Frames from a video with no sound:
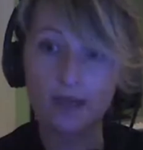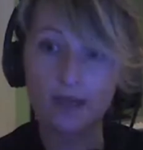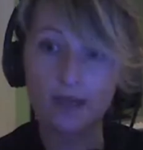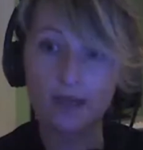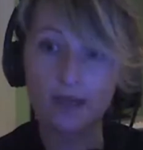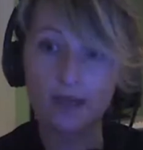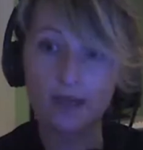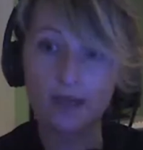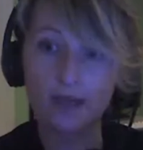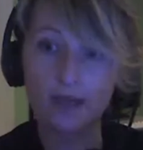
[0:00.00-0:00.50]

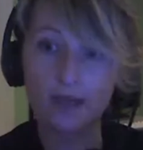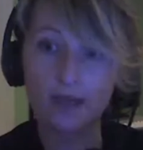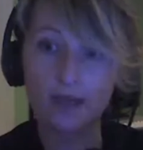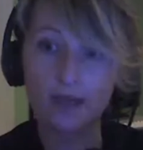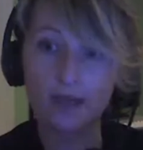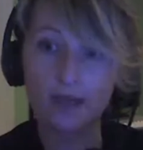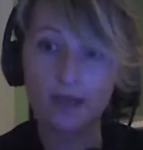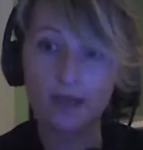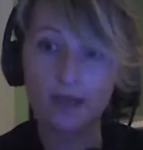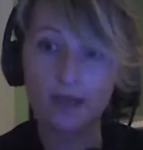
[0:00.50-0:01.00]
make
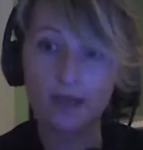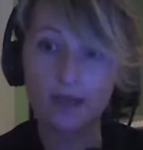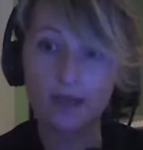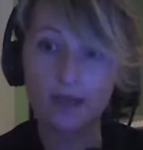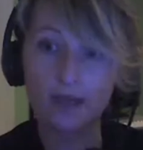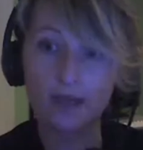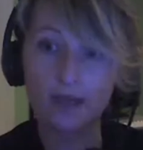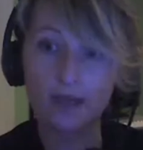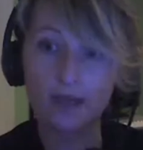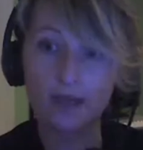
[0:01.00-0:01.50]

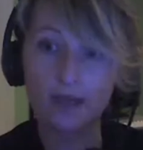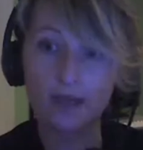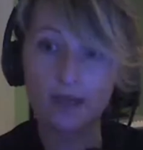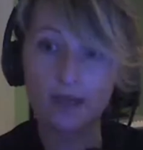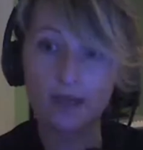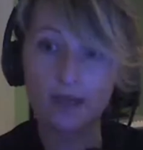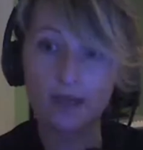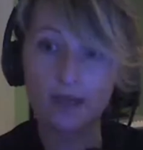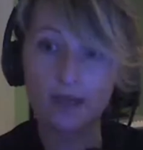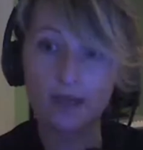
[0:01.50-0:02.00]
connections
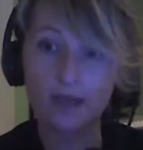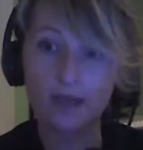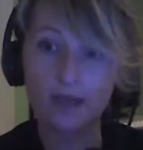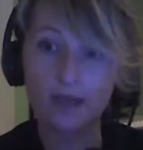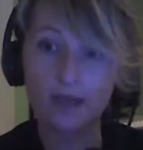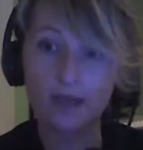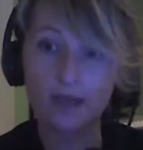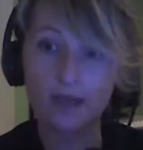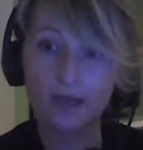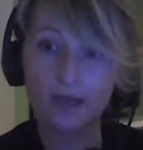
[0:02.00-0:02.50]
and
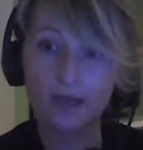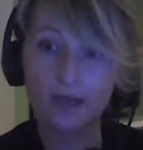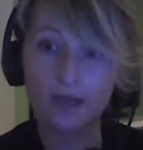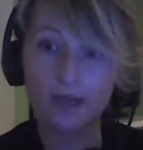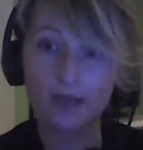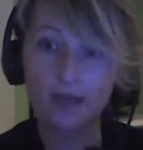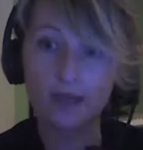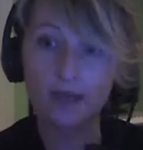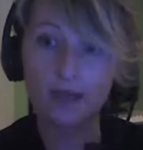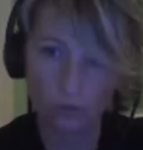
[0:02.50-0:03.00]
building on what they
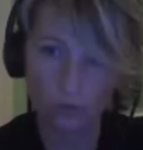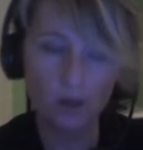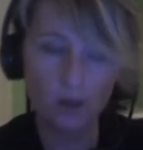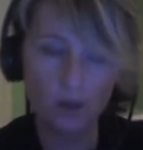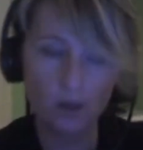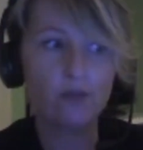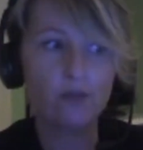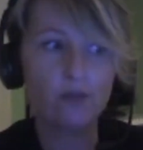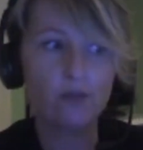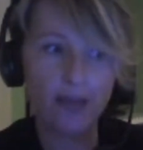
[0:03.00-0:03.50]
already
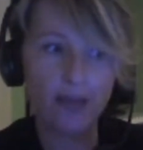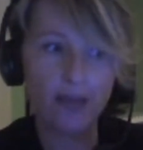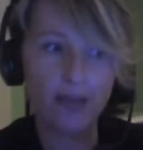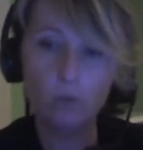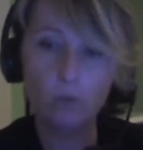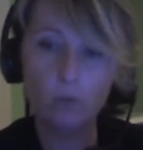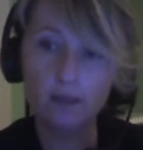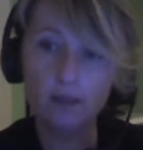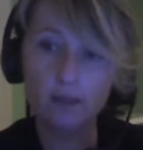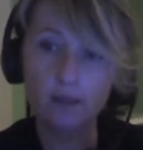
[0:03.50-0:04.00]
know,
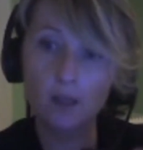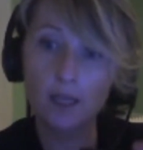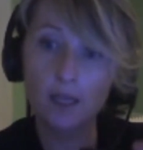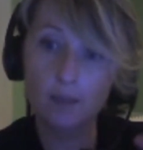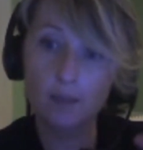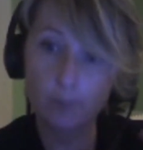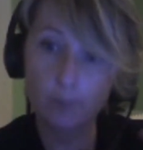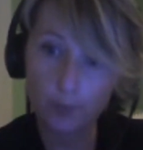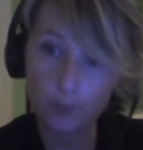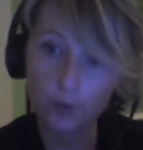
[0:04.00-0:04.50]

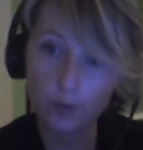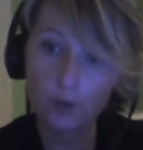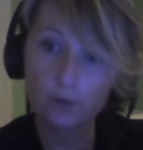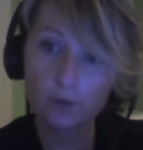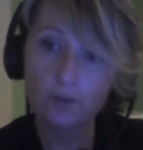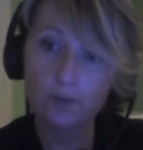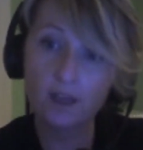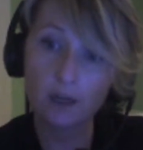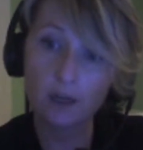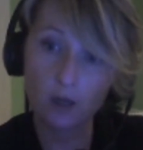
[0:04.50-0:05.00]

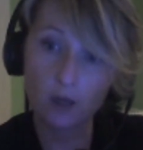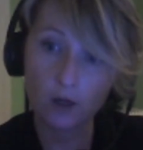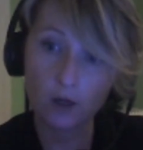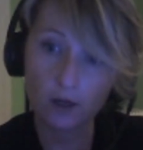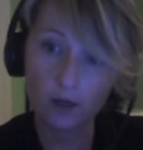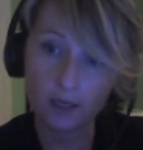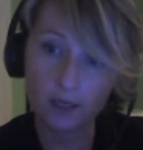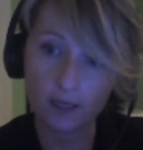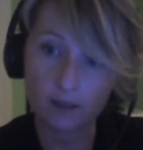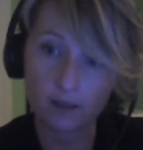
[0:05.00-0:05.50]
improve their
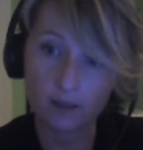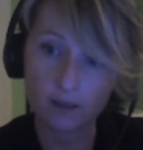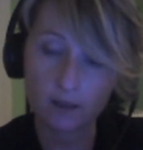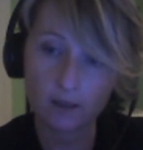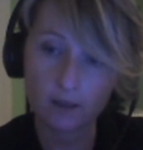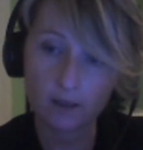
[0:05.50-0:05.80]
learning.